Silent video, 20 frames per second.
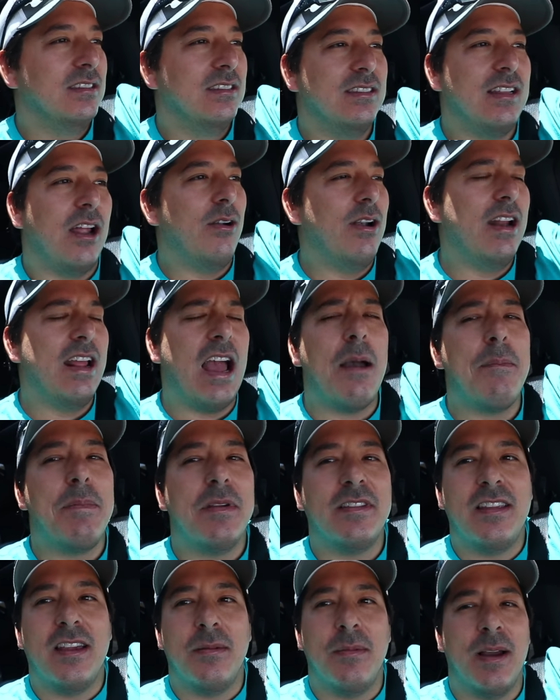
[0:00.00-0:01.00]
not really the
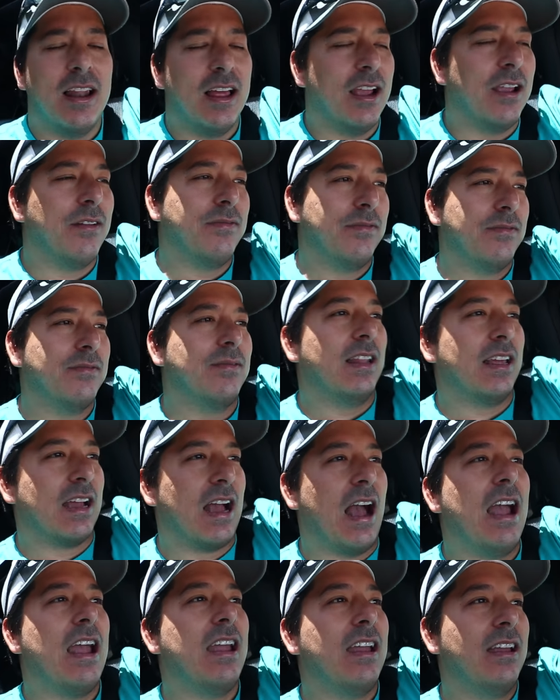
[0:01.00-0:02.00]
happiest day of my life. Like,
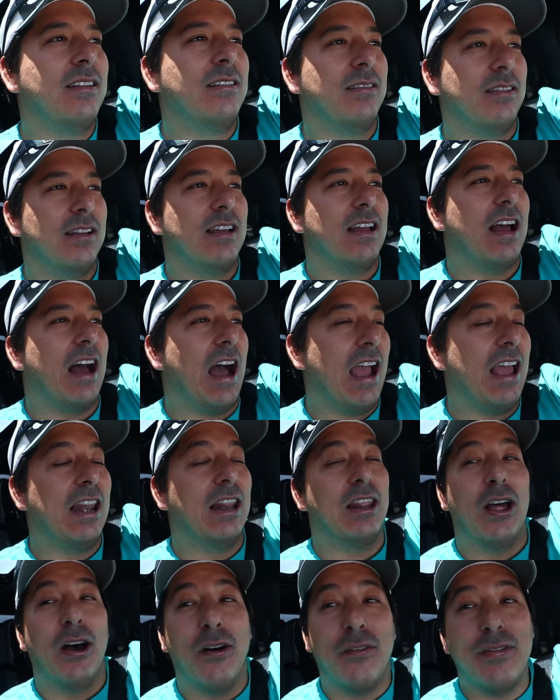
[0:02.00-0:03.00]
I
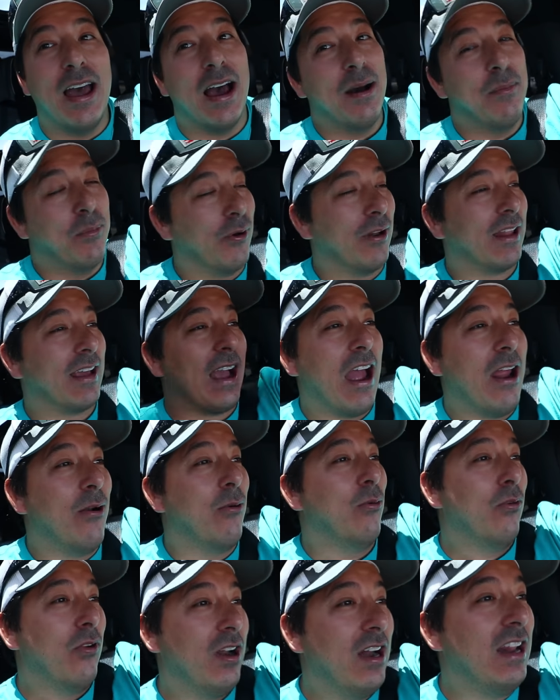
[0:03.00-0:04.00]
love that boat. Like, I
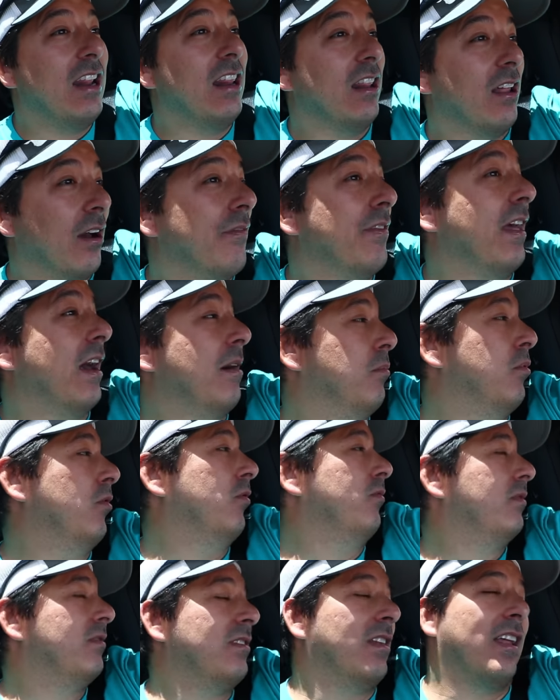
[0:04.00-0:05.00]
really love that
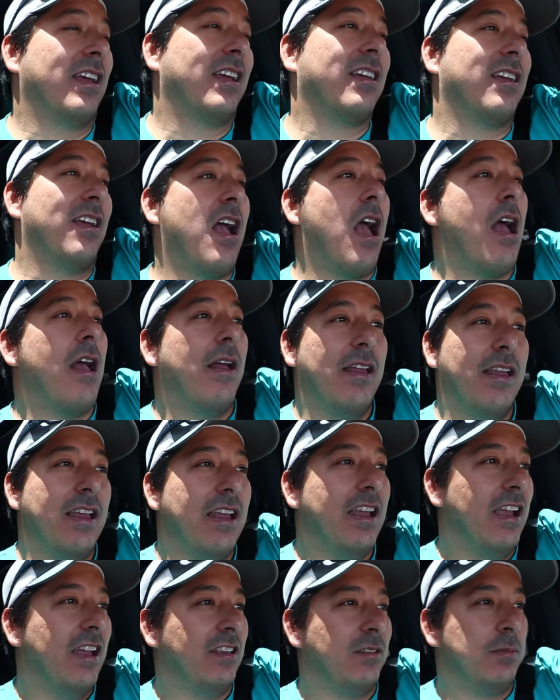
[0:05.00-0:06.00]
boat. Like,
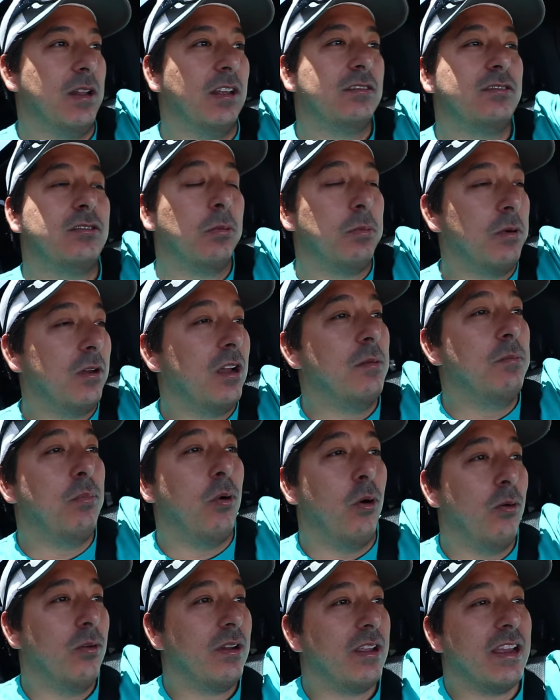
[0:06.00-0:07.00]
it's been a super good
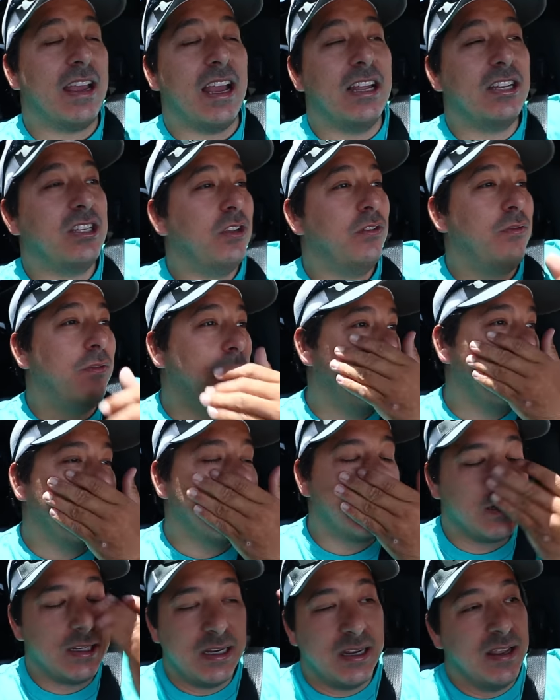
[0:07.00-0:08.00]
boat. It catches
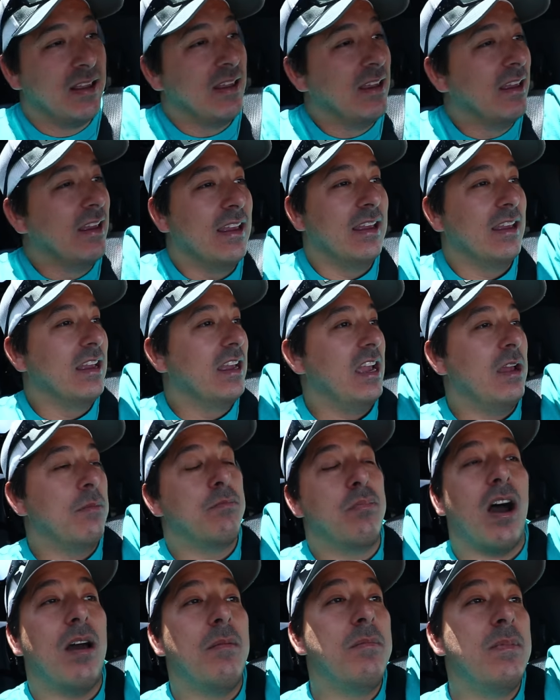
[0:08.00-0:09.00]
fish. It
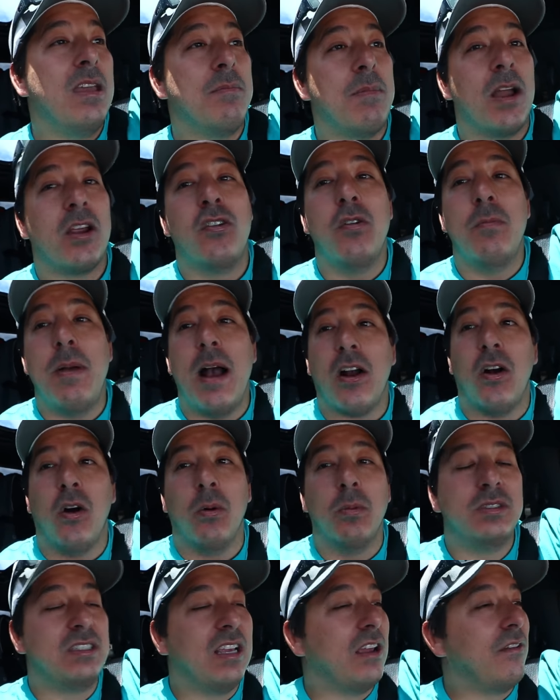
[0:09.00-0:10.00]
brought me and my crew back
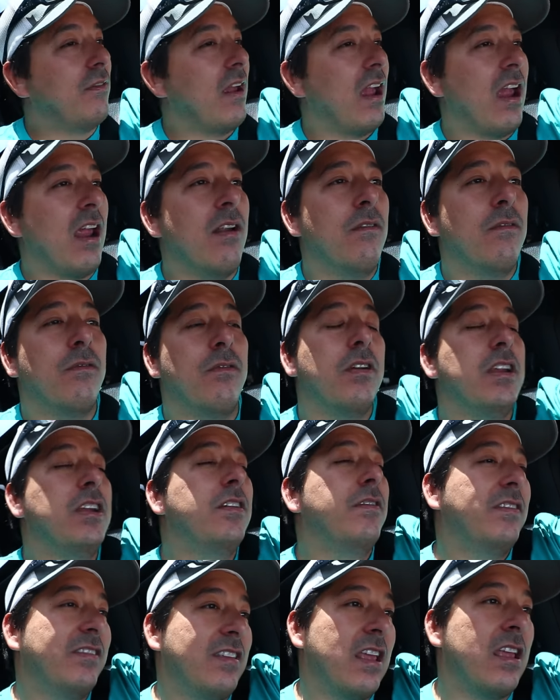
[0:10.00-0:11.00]
home safe every
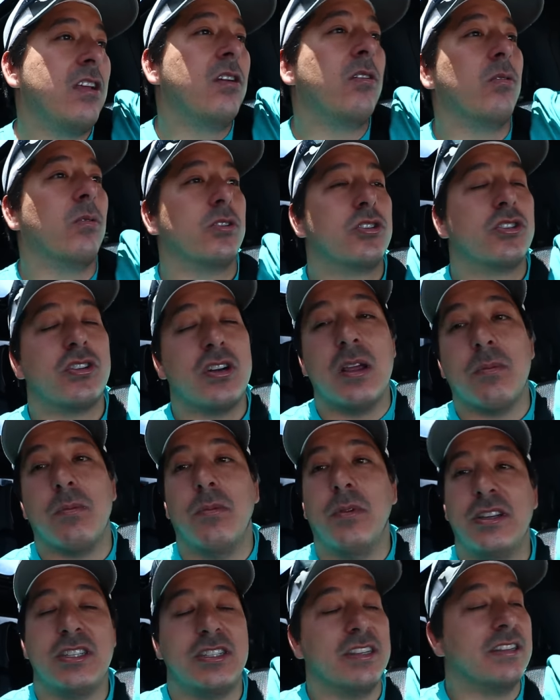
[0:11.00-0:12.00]
single trip,
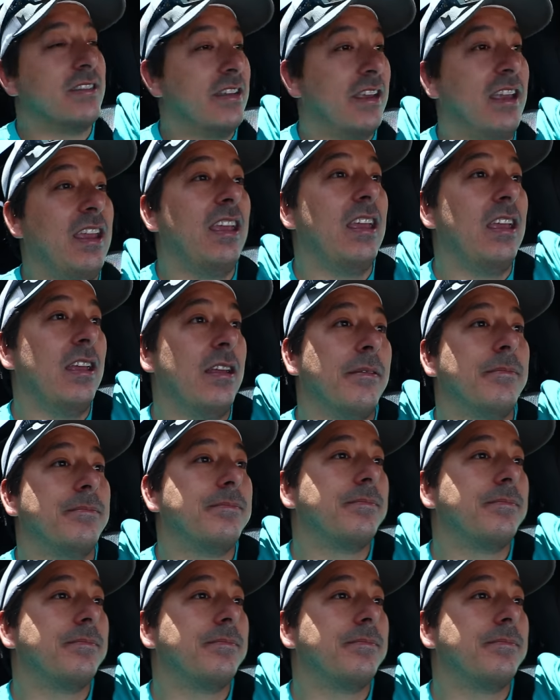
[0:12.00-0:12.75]
which is key.